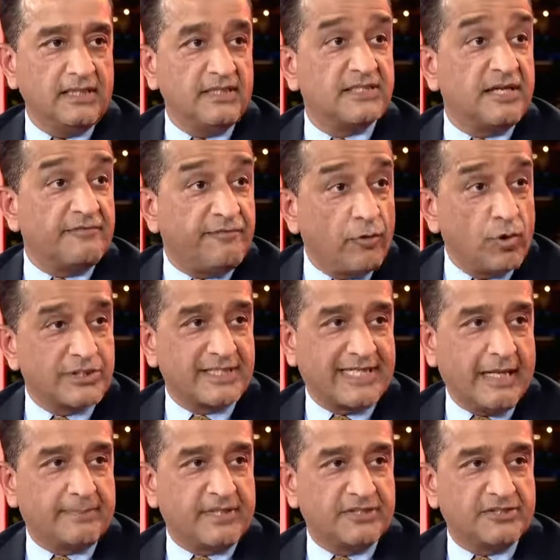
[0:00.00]
These are forced
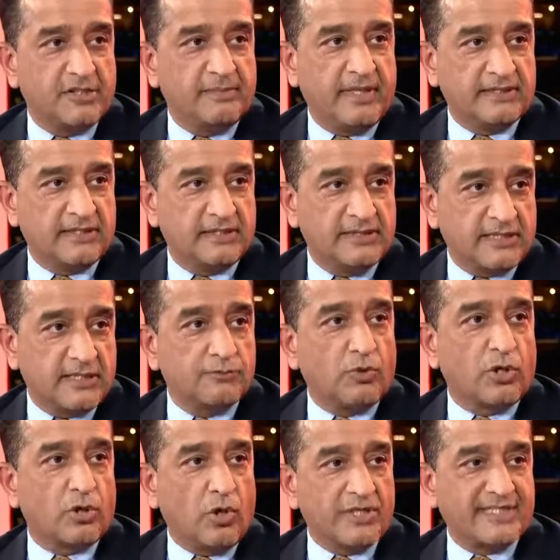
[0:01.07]
adaptation measures. This is
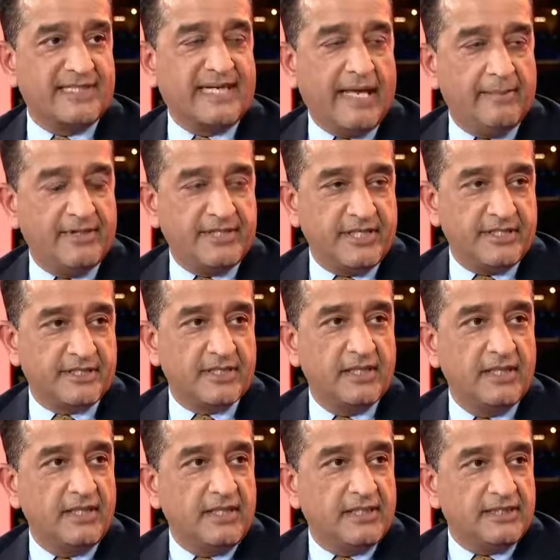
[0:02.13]
what loss and damage is.
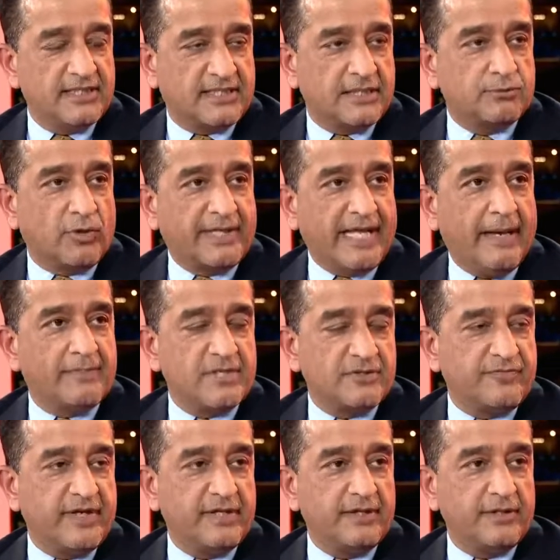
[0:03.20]
This is what happens
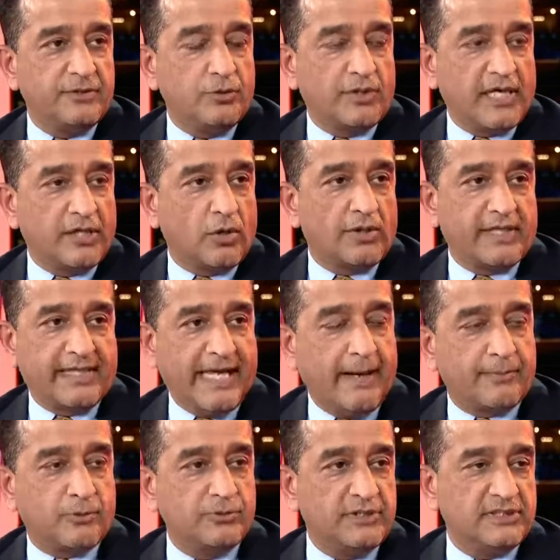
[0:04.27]
when you cannot
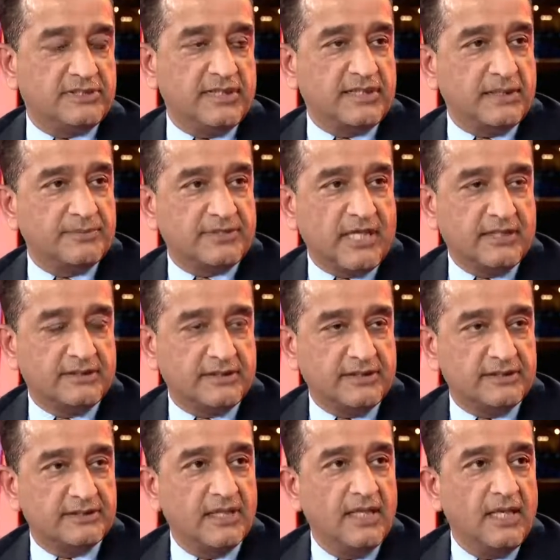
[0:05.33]
adapt to these
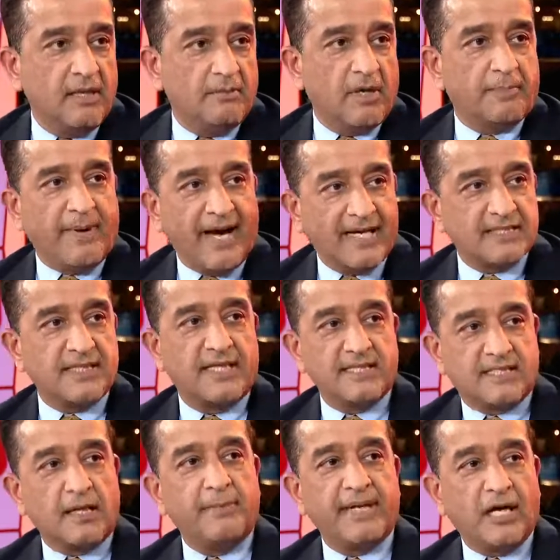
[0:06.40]
circumstances. But Pakistan is
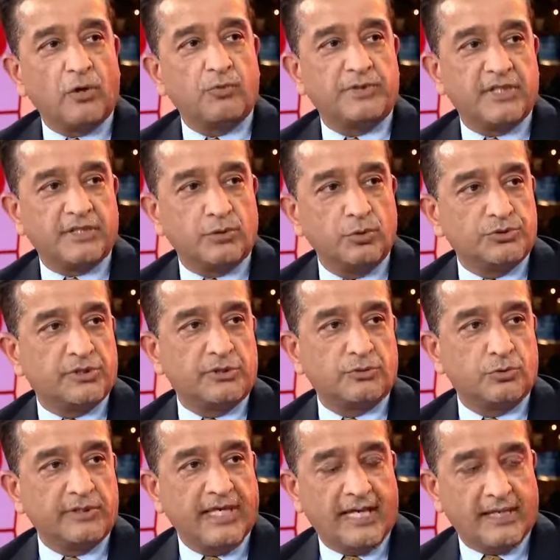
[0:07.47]
coming out with a solution
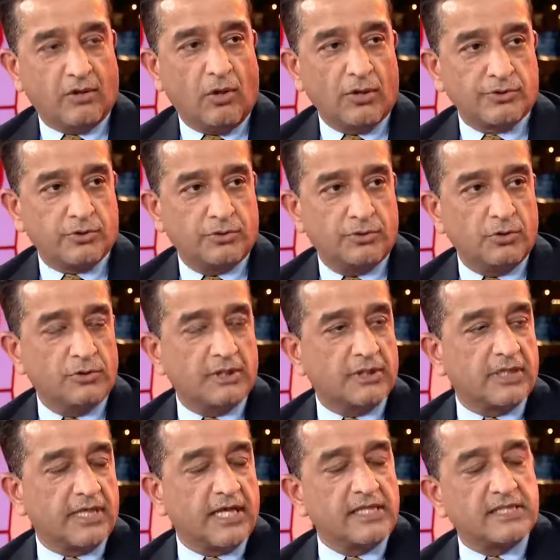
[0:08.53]
to that also. You know, the
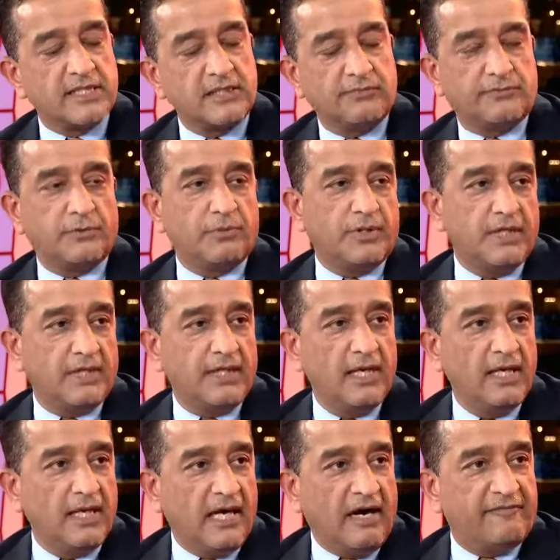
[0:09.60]
countries of the world
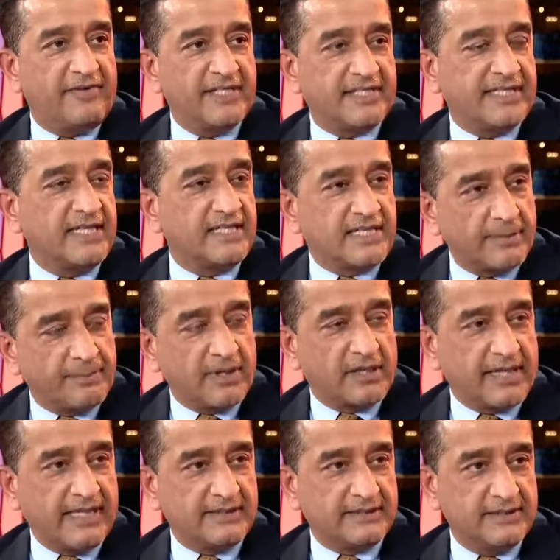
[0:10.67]
are facing a triple
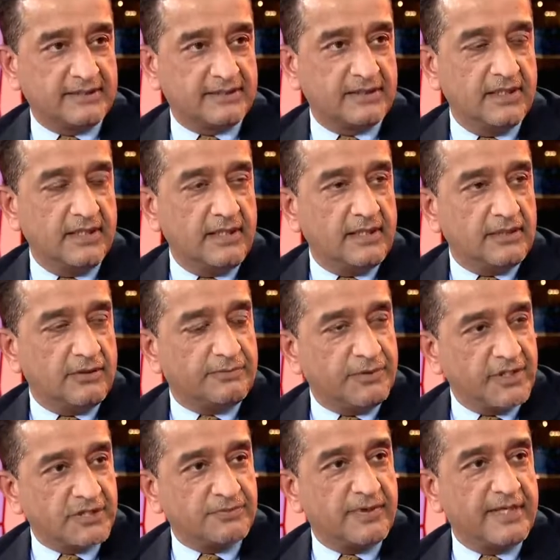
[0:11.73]
crisis. The
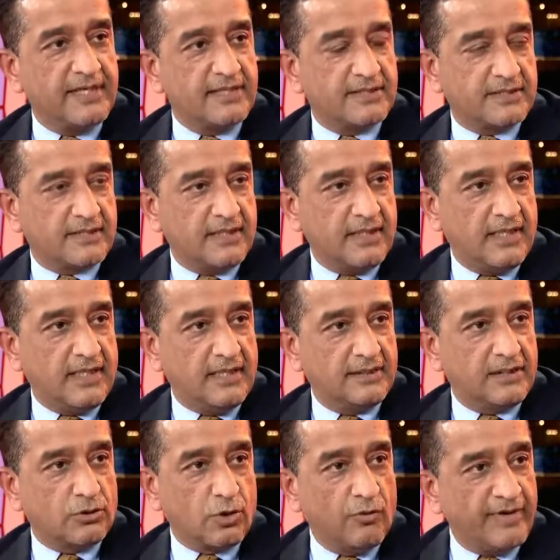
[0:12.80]
first one is
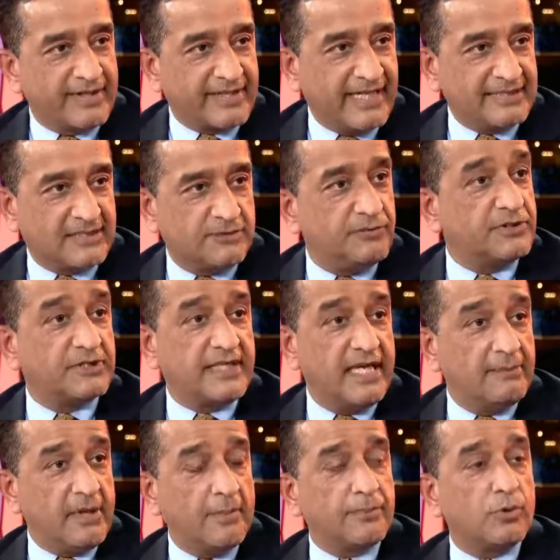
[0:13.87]
the COVID crisis, which
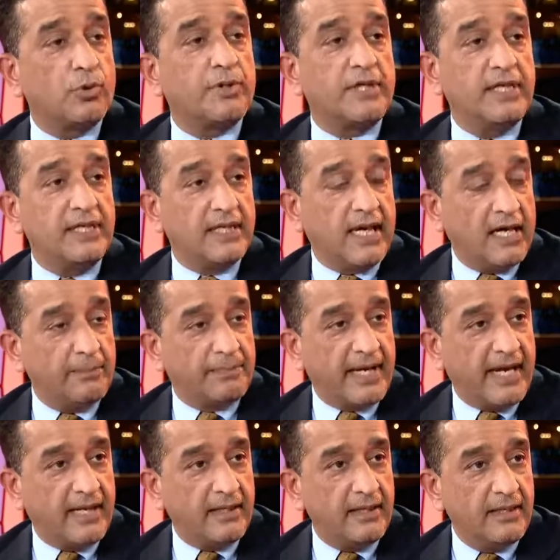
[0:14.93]
came up totally
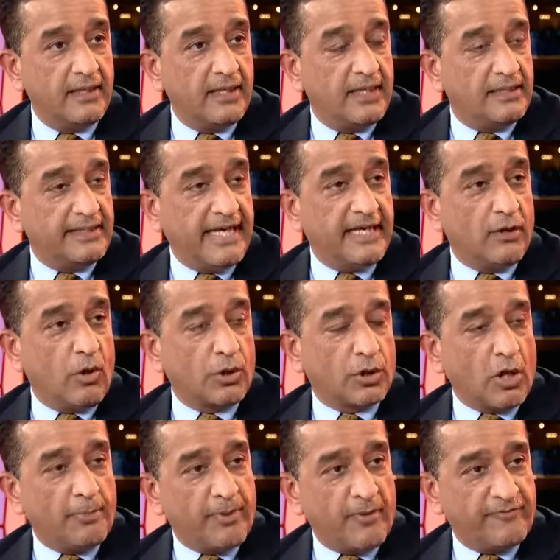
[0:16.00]
unplanned. Then on
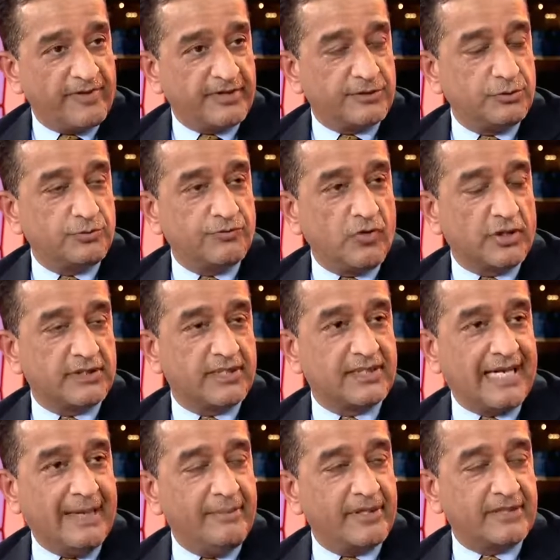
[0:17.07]
top of it, you've got the
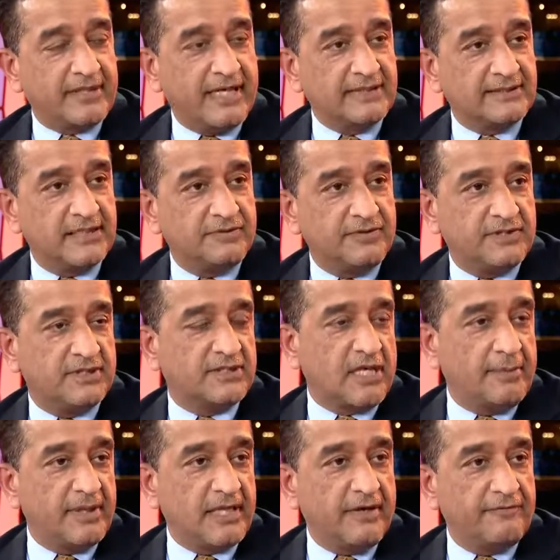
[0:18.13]
climate crisis, which is
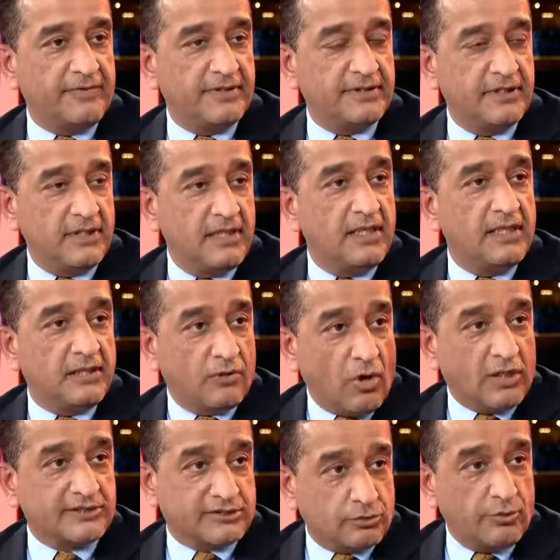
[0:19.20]
coming up with
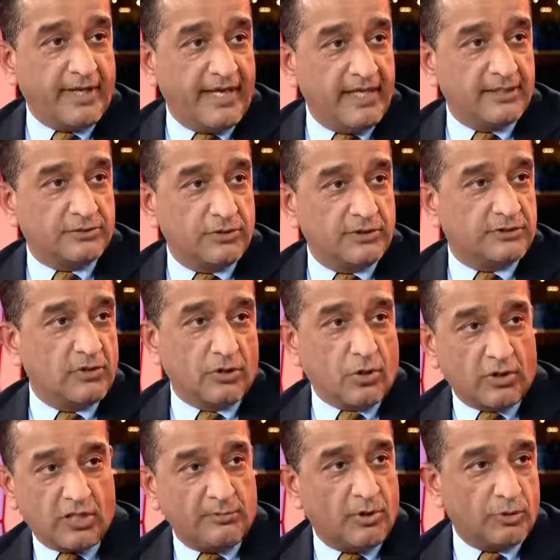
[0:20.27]
costs today. So it's not
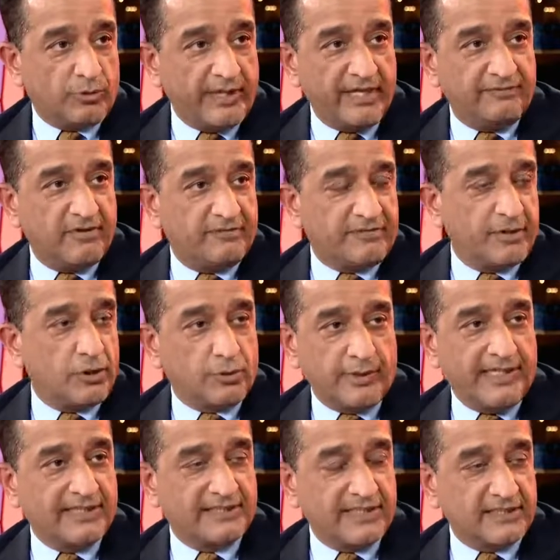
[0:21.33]
talking about 2050 or
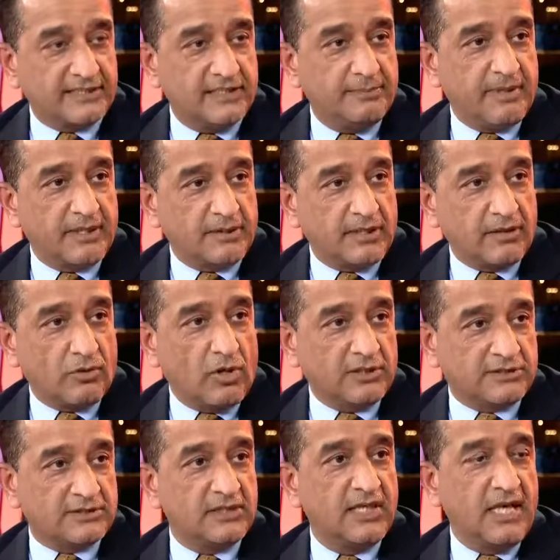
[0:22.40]
2060, but the
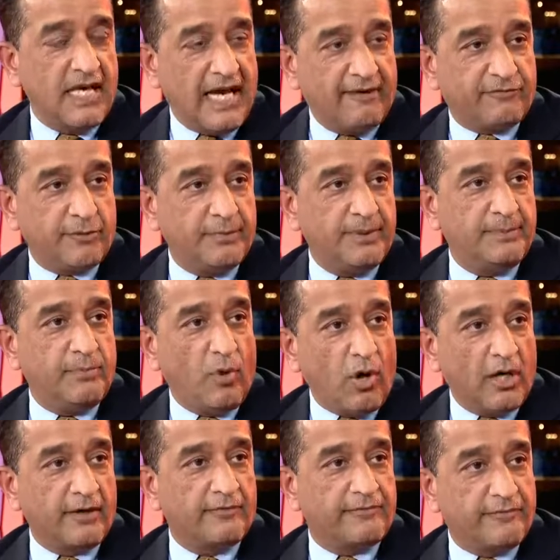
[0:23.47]
costs have to be
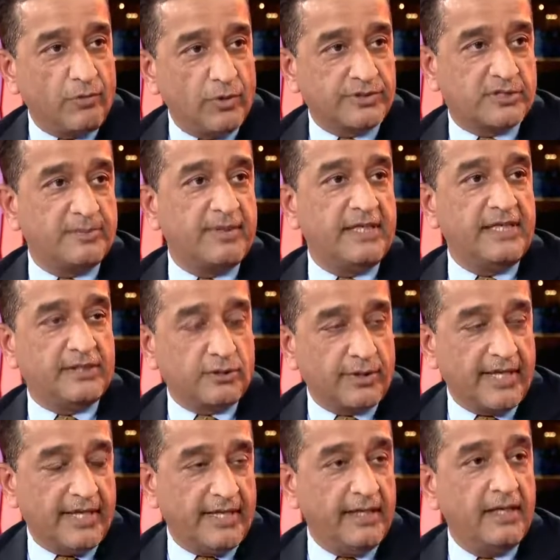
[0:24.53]
borne forcibly
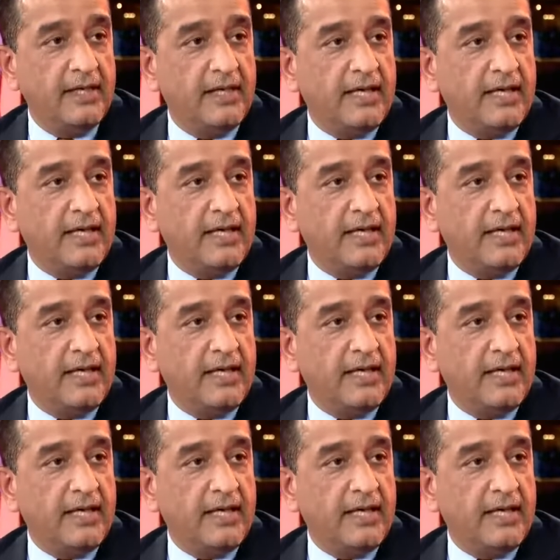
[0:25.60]
today.